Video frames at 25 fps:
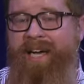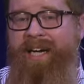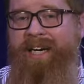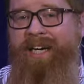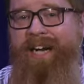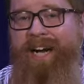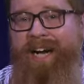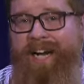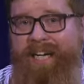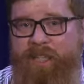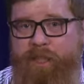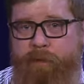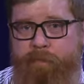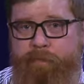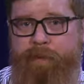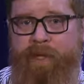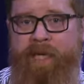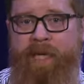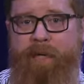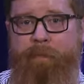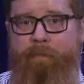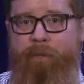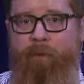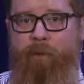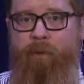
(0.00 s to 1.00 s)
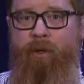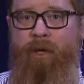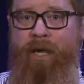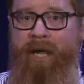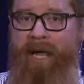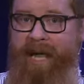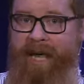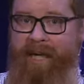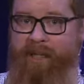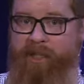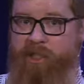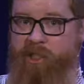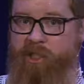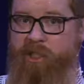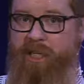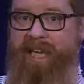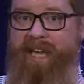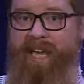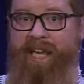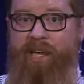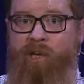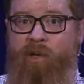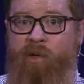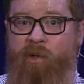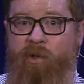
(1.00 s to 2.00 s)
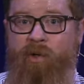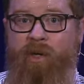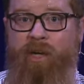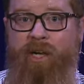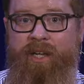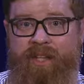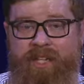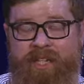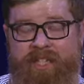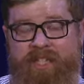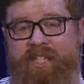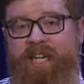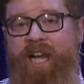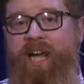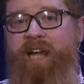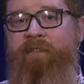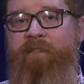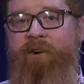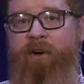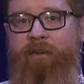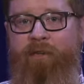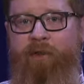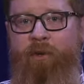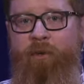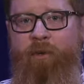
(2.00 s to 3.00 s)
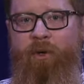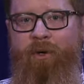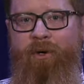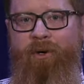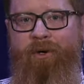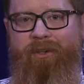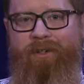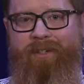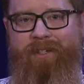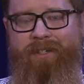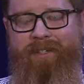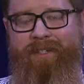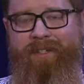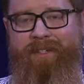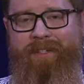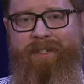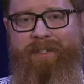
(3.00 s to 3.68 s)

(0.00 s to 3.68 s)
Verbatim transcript: God's people and kill the Savior of the world